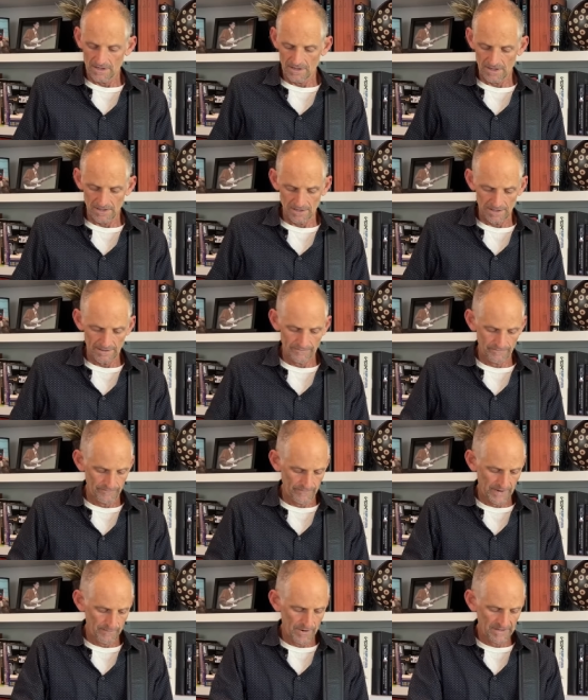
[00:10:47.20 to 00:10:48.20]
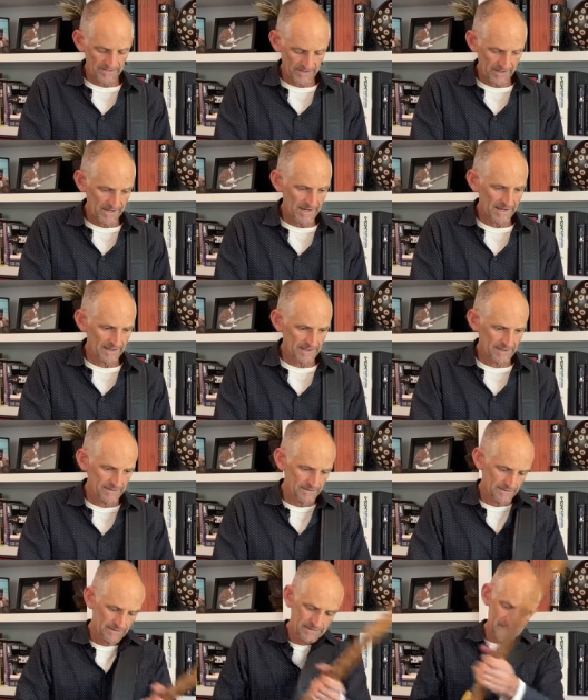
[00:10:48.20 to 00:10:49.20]
um, I bought the neck,
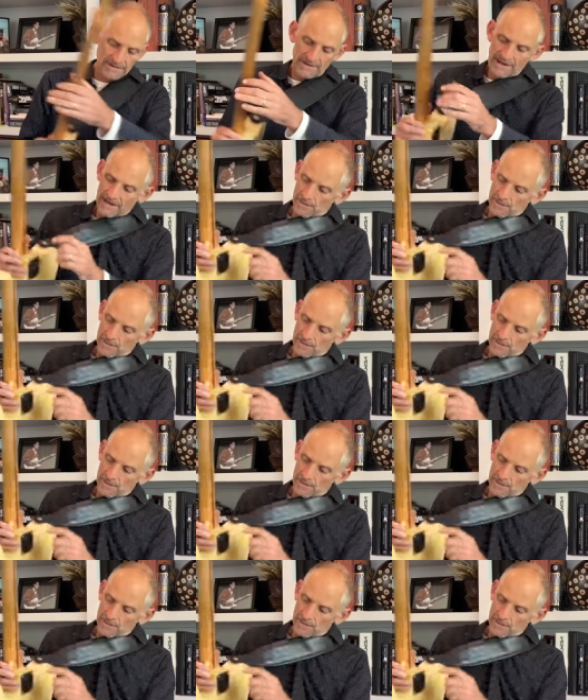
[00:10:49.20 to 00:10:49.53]
the neck